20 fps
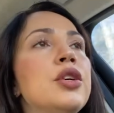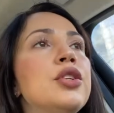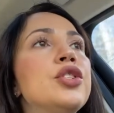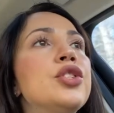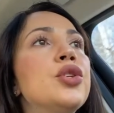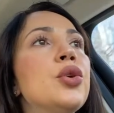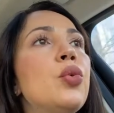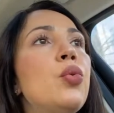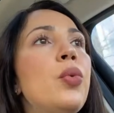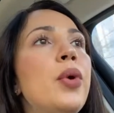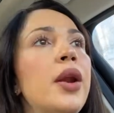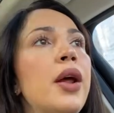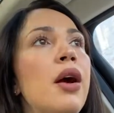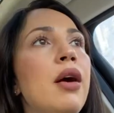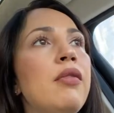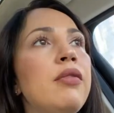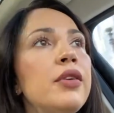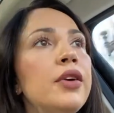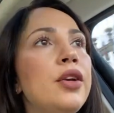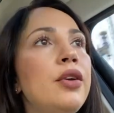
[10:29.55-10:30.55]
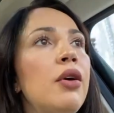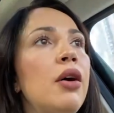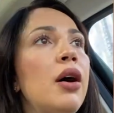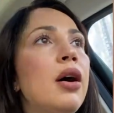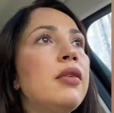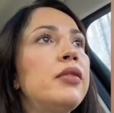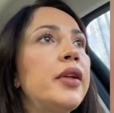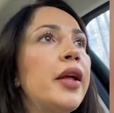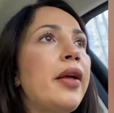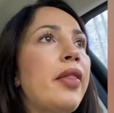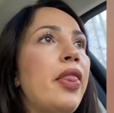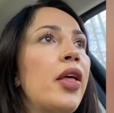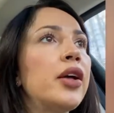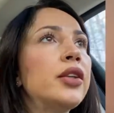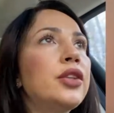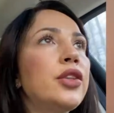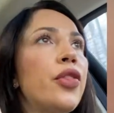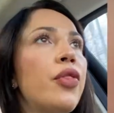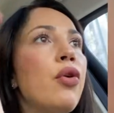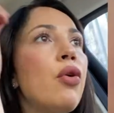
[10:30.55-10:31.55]
So whatever you have, like
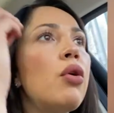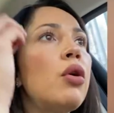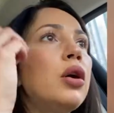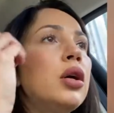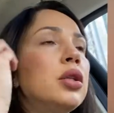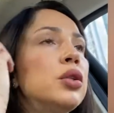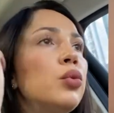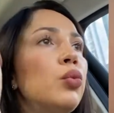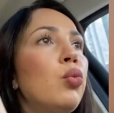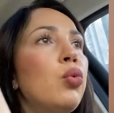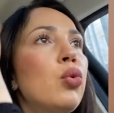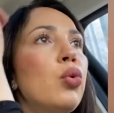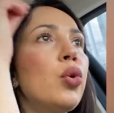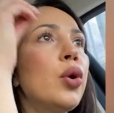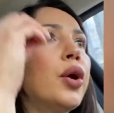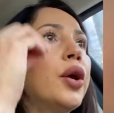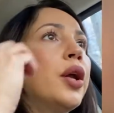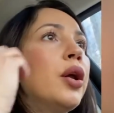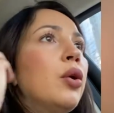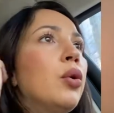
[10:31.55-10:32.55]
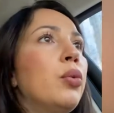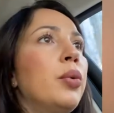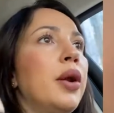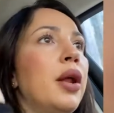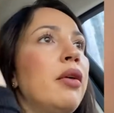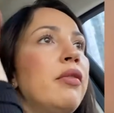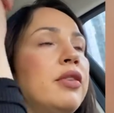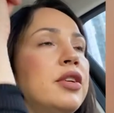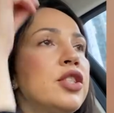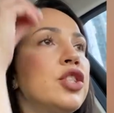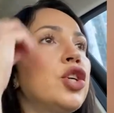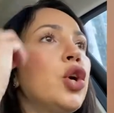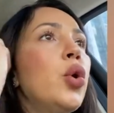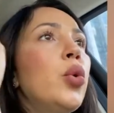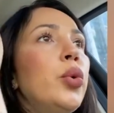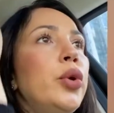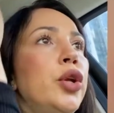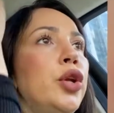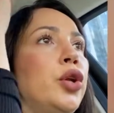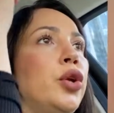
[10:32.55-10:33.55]
that thought, worry, or whatever is
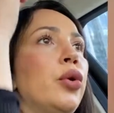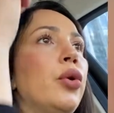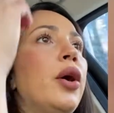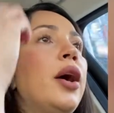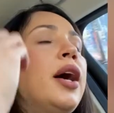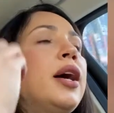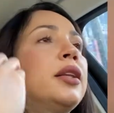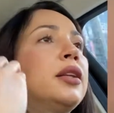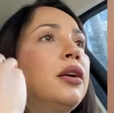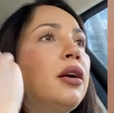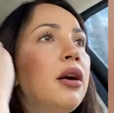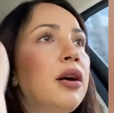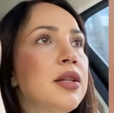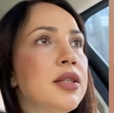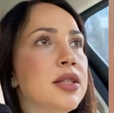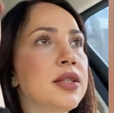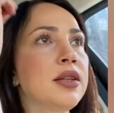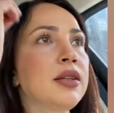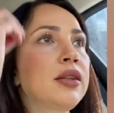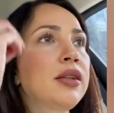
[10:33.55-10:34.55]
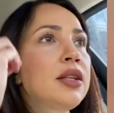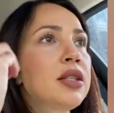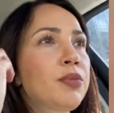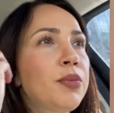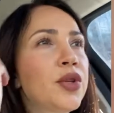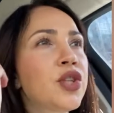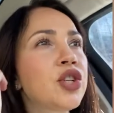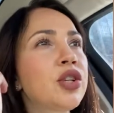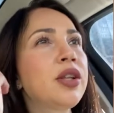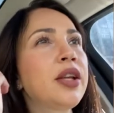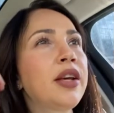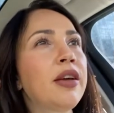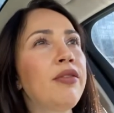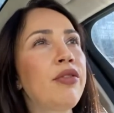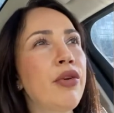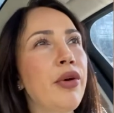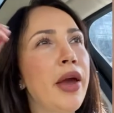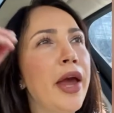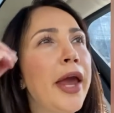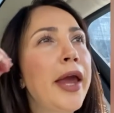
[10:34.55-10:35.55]
going in your head constantly, especially like
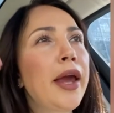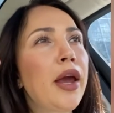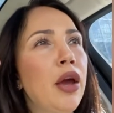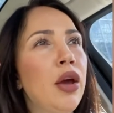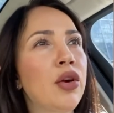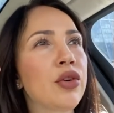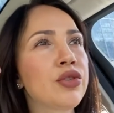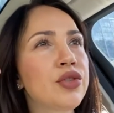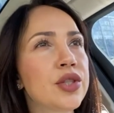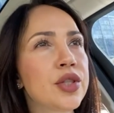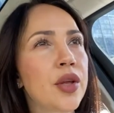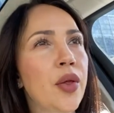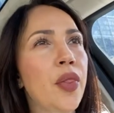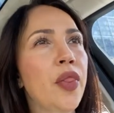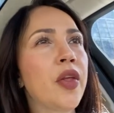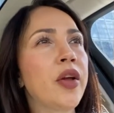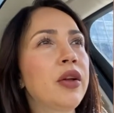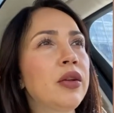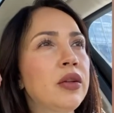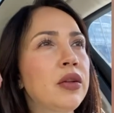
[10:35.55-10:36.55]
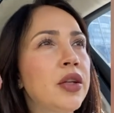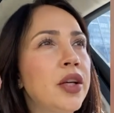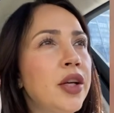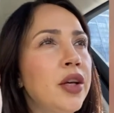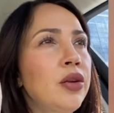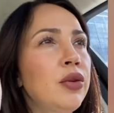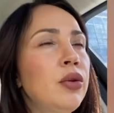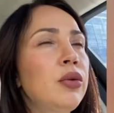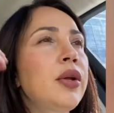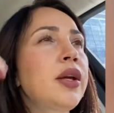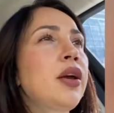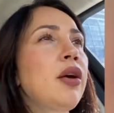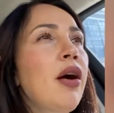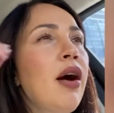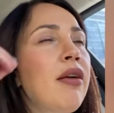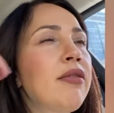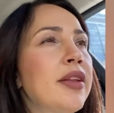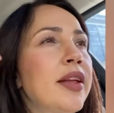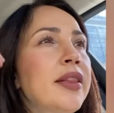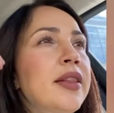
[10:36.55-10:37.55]
if you're hanging on something, like, you know, like you
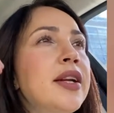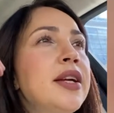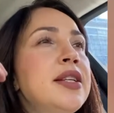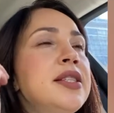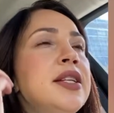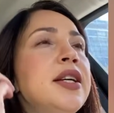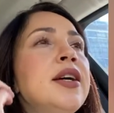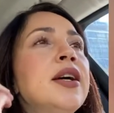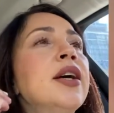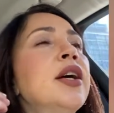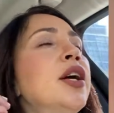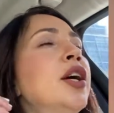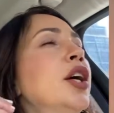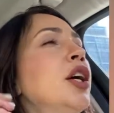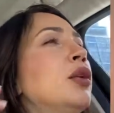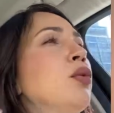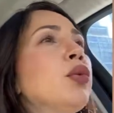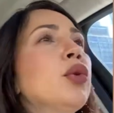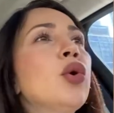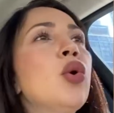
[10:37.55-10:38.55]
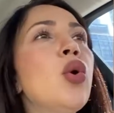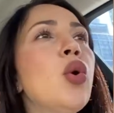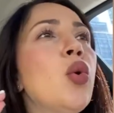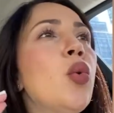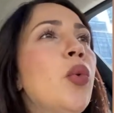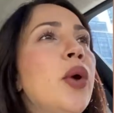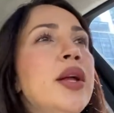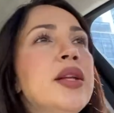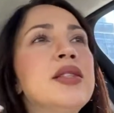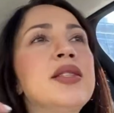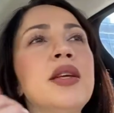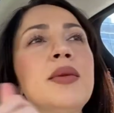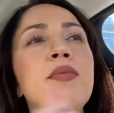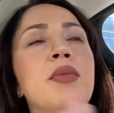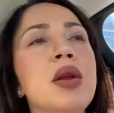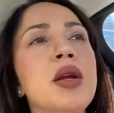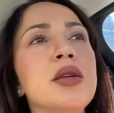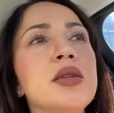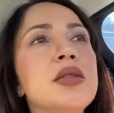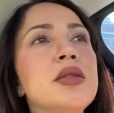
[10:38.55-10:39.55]
have like idea, it will go away in 10
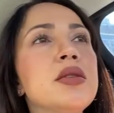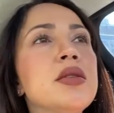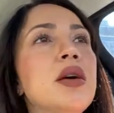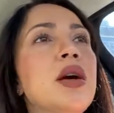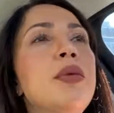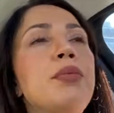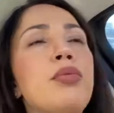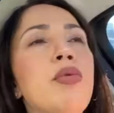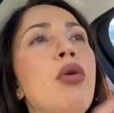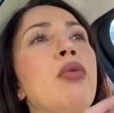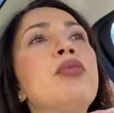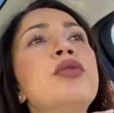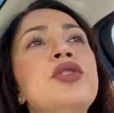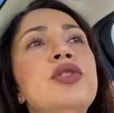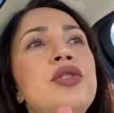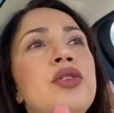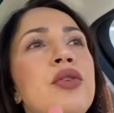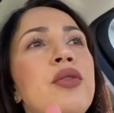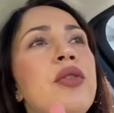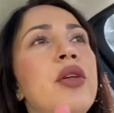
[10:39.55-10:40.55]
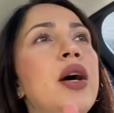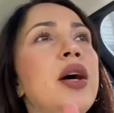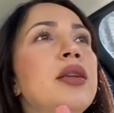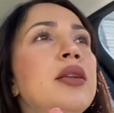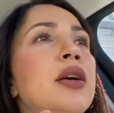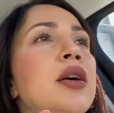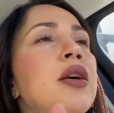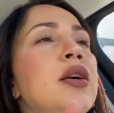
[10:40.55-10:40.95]
minutes. I promise to you that.